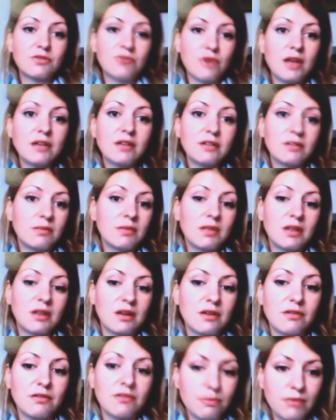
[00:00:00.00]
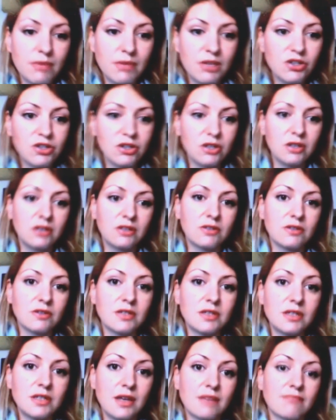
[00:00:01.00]
trained in media and information
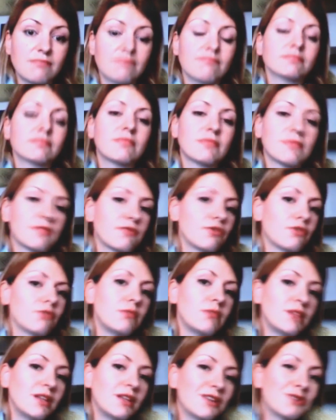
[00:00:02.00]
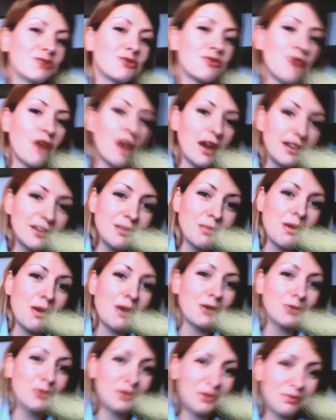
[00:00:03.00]
literacy, and for media to write
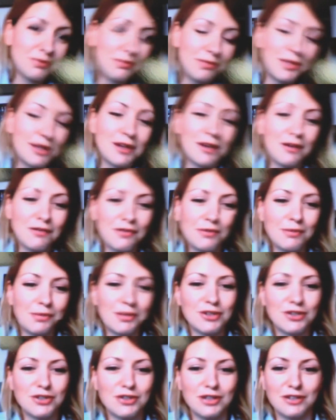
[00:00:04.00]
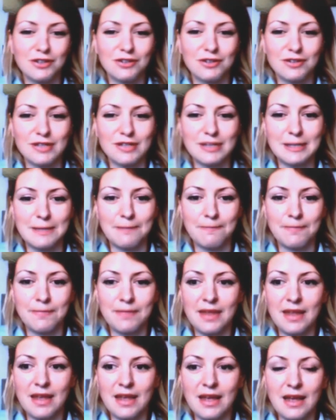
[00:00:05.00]
about media and information literacy.
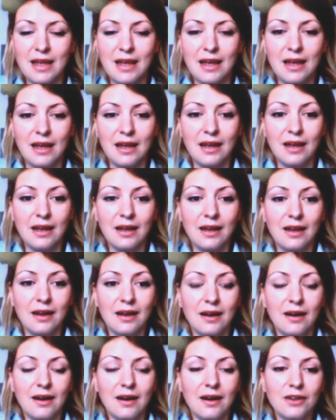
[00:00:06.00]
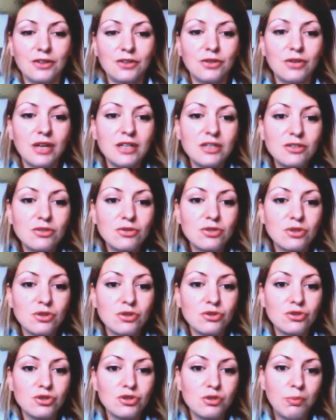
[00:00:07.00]
UNESCO is
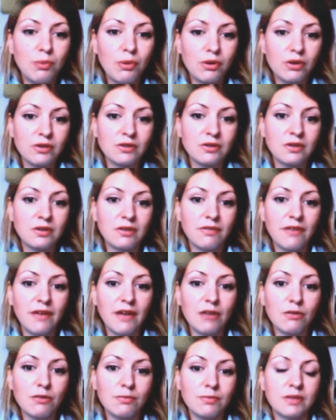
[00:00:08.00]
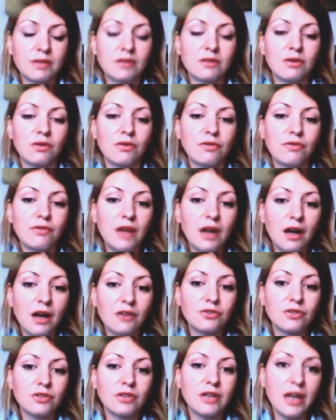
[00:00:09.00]
also supporting the development of
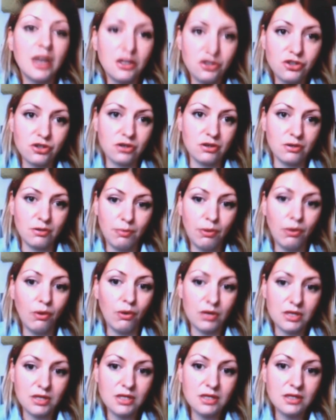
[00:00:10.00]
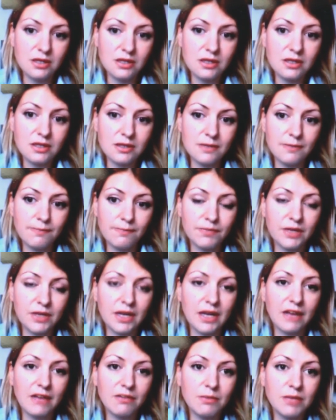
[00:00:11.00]
country national policies that
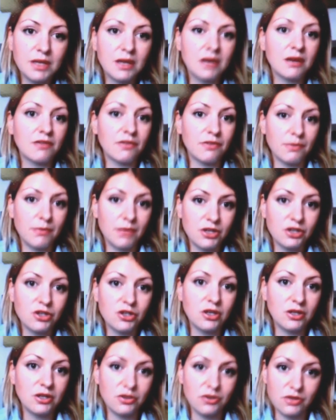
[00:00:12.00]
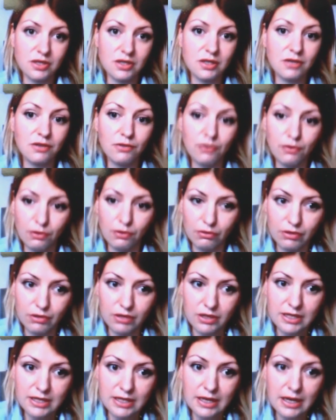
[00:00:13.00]
have media and information literacy in
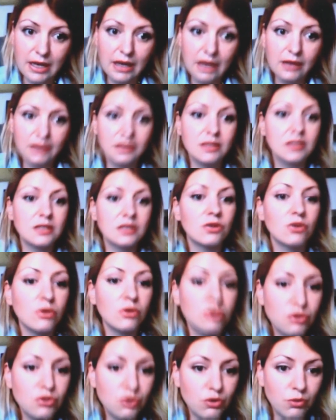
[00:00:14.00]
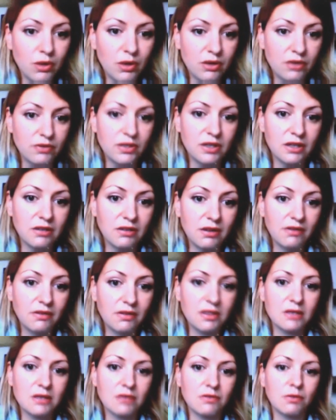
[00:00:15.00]
focus. This is also one of the
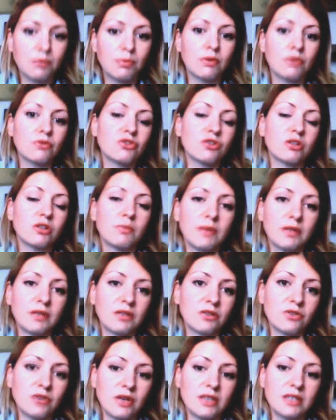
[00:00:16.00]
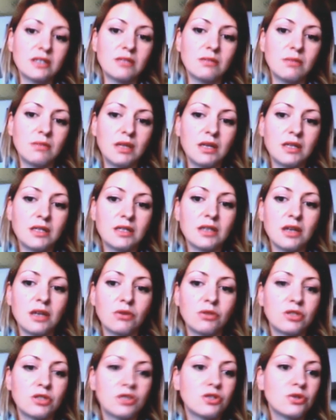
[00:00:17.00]
activities of the project Building Trust in Media in
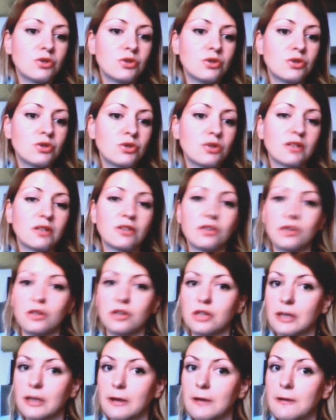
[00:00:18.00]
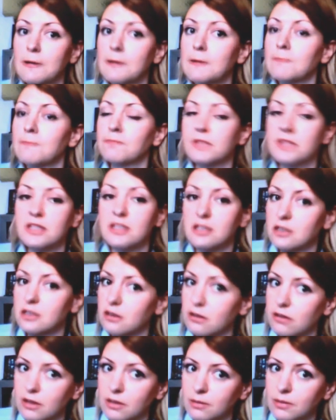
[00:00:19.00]
Southeast Europe and Turkey. This is
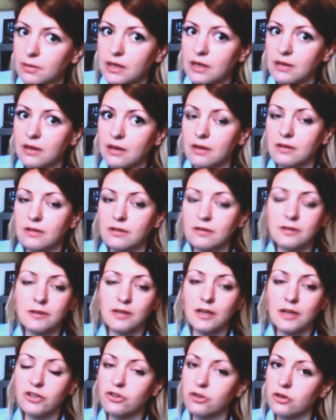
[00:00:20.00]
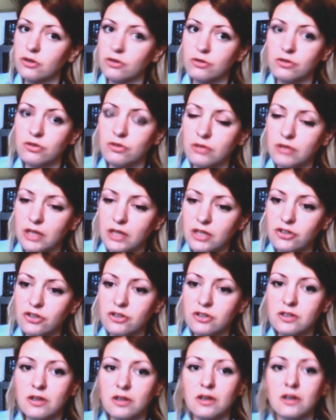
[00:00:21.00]
currently being, national
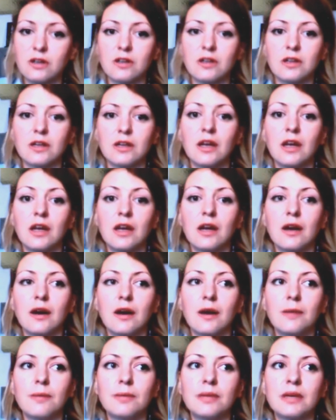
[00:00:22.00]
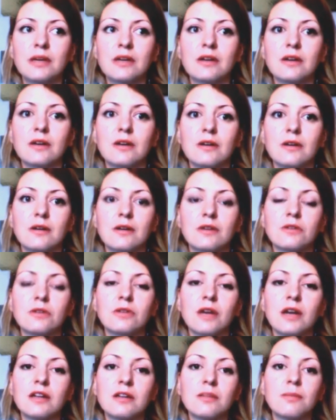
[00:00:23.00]
consultations are currently being
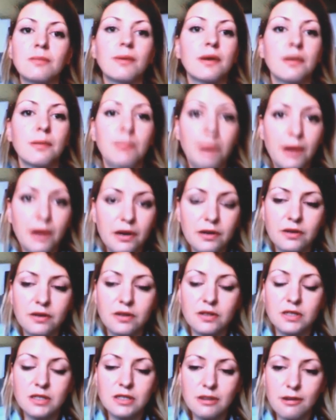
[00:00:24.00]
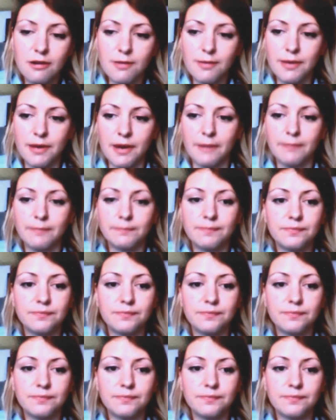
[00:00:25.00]
conducted by a partner in Serbia